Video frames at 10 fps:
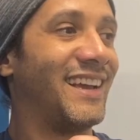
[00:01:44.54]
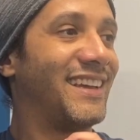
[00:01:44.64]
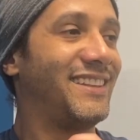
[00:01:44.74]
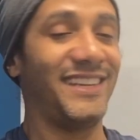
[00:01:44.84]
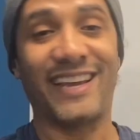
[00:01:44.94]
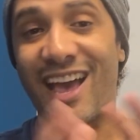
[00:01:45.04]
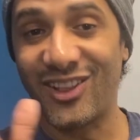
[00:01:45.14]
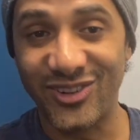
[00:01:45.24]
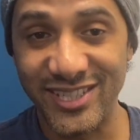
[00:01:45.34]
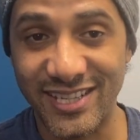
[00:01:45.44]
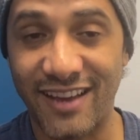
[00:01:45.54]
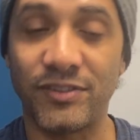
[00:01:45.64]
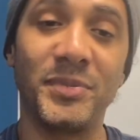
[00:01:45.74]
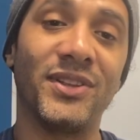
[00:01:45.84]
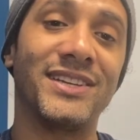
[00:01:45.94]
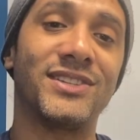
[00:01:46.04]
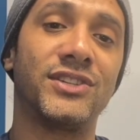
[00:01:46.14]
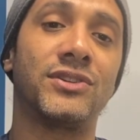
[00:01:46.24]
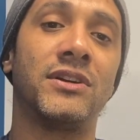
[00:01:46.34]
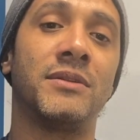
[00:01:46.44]
The calories have to be less than a
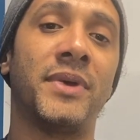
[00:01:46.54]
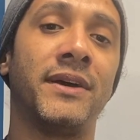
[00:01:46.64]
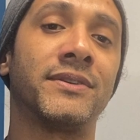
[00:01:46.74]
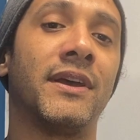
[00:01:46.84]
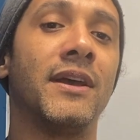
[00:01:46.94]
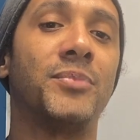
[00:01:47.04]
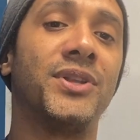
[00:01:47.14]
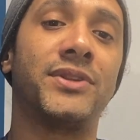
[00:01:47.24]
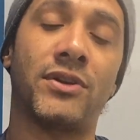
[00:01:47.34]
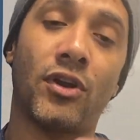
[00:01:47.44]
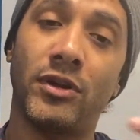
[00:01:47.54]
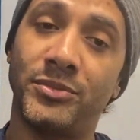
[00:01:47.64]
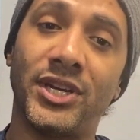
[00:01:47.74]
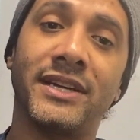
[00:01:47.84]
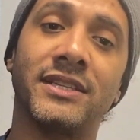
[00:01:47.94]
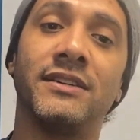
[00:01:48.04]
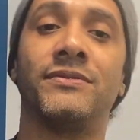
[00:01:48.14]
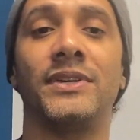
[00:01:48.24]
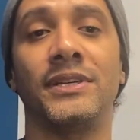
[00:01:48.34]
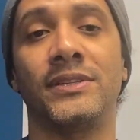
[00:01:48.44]
certain amount, but then our objective
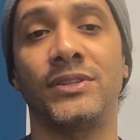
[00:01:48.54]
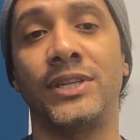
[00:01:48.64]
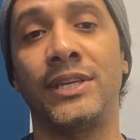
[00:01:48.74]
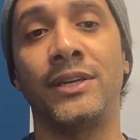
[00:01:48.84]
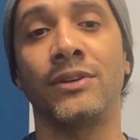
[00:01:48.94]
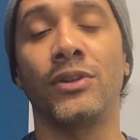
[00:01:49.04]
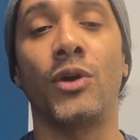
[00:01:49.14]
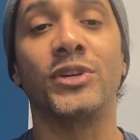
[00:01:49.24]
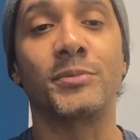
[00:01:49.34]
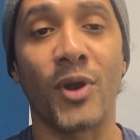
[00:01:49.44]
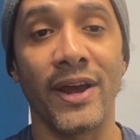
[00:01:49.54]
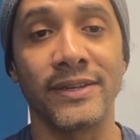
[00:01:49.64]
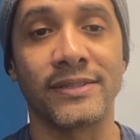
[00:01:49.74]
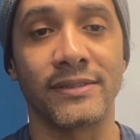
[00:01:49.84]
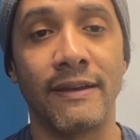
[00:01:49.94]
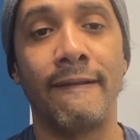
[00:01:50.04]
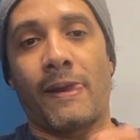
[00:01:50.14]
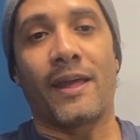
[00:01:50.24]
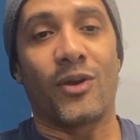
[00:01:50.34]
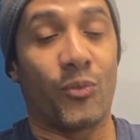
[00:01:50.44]
is the lowest price.
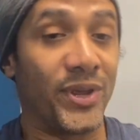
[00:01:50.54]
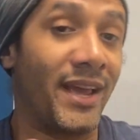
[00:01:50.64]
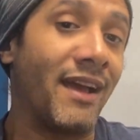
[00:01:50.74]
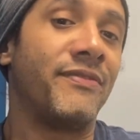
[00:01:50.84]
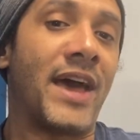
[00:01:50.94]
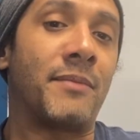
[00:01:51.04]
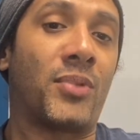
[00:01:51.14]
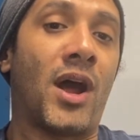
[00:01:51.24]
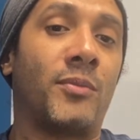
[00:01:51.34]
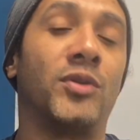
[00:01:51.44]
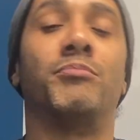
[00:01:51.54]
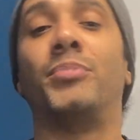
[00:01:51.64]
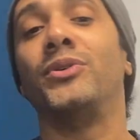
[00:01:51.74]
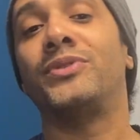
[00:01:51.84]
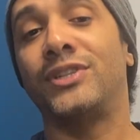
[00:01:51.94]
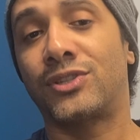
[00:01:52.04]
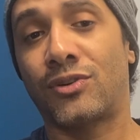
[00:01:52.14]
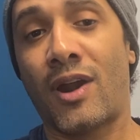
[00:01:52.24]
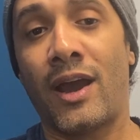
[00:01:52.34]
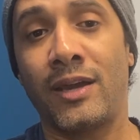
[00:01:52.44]
We have that problem both
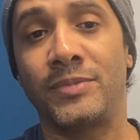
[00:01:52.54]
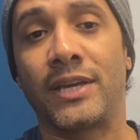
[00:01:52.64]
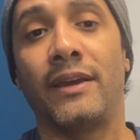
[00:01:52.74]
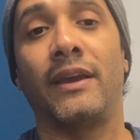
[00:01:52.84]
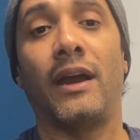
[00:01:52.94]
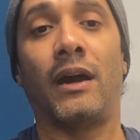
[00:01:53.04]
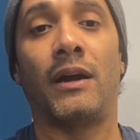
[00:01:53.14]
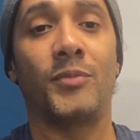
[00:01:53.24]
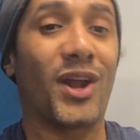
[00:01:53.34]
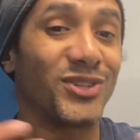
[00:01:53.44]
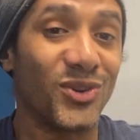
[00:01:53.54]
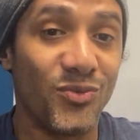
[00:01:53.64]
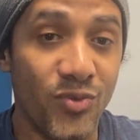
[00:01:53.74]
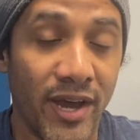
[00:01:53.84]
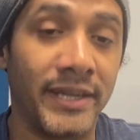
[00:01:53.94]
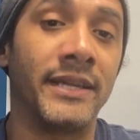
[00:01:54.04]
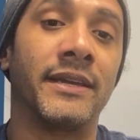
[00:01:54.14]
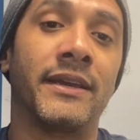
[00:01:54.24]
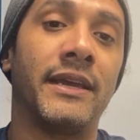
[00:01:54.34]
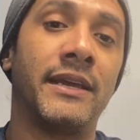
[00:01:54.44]
described but also
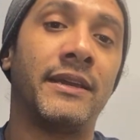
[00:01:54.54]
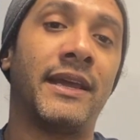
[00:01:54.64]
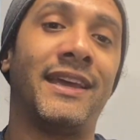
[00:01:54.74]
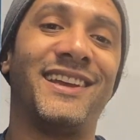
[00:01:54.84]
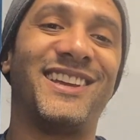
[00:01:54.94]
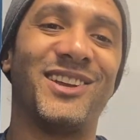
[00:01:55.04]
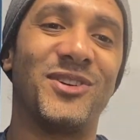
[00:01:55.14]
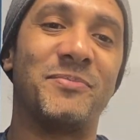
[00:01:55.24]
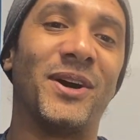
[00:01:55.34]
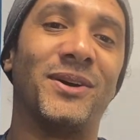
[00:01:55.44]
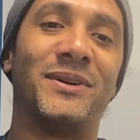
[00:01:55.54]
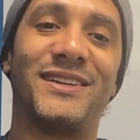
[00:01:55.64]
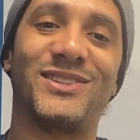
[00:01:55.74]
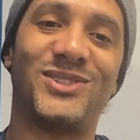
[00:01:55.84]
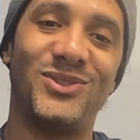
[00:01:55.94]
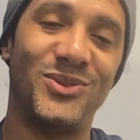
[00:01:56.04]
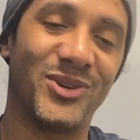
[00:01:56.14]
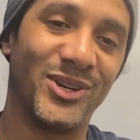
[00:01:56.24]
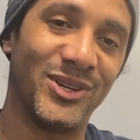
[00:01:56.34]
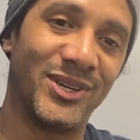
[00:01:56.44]
running in a Git repo. So you
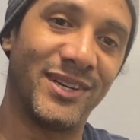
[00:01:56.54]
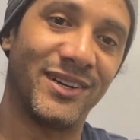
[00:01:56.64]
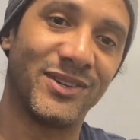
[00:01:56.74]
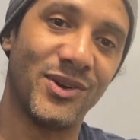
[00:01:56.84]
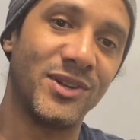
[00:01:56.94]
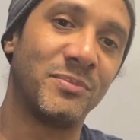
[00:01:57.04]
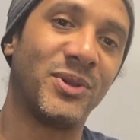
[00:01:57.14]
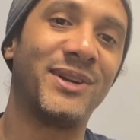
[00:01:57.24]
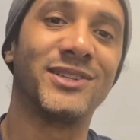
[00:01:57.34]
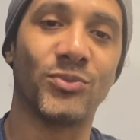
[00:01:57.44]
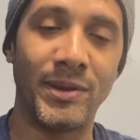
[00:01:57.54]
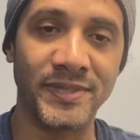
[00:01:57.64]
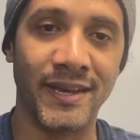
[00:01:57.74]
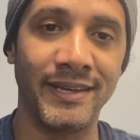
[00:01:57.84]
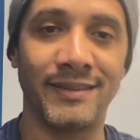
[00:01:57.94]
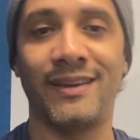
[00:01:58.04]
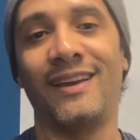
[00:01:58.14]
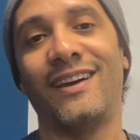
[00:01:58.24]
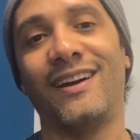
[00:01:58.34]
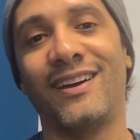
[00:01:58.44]
could go to the POLARISqb
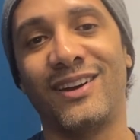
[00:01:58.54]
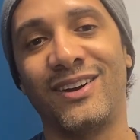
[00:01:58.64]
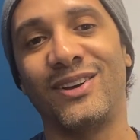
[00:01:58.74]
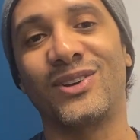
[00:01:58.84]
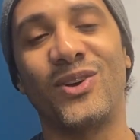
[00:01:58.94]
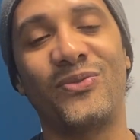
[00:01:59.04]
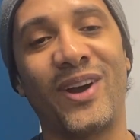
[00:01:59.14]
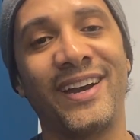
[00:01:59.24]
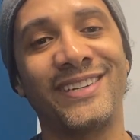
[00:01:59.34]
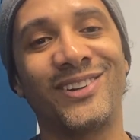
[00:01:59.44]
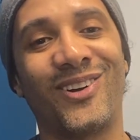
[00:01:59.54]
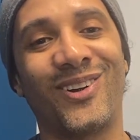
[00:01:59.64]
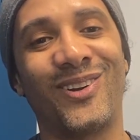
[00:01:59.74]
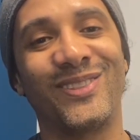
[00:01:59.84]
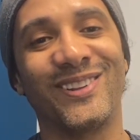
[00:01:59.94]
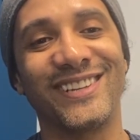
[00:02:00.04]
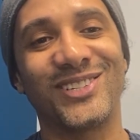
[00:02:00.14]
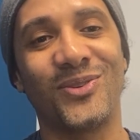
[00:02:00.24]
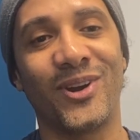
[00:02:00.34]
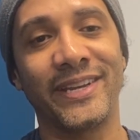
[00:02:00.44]
website, go find the link
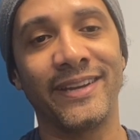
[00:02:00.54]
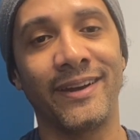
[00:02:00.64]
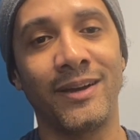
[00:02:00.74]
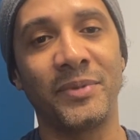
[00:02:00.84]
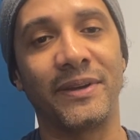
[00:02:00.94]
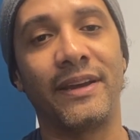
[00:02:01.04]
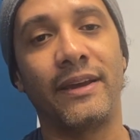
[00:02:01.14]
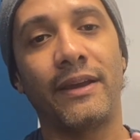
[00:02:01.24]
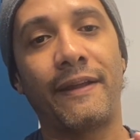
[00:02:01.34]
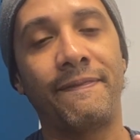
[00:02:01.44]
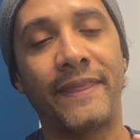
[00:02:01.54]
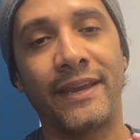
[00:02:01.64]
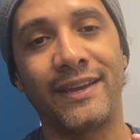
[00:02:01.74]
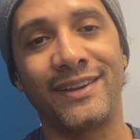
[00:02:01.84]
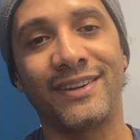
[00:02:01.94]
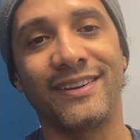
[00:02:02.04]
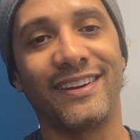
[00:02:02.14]
to our GitHub, and then